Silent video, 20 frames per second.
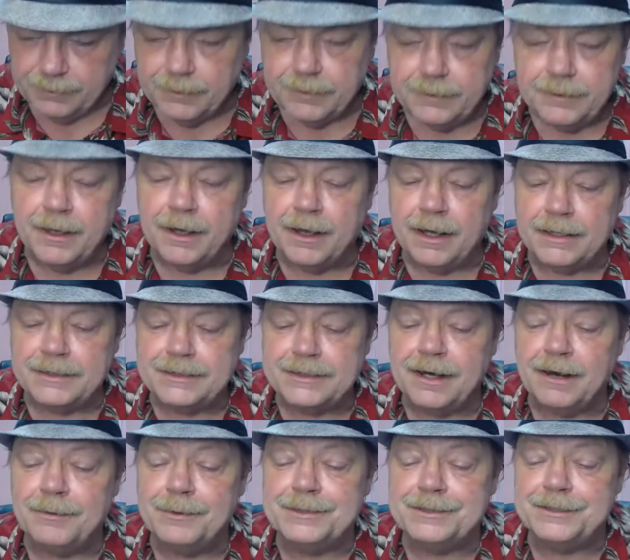No, I said
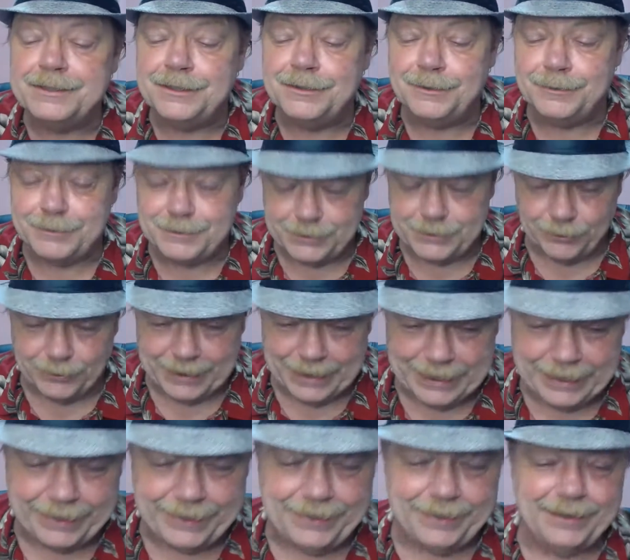always use your
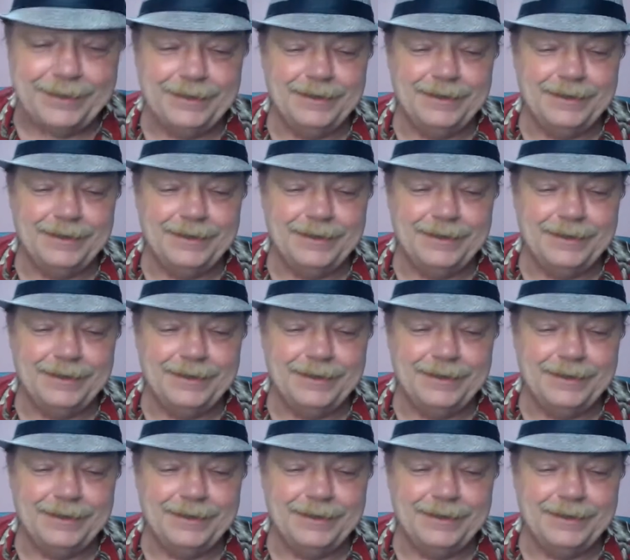head.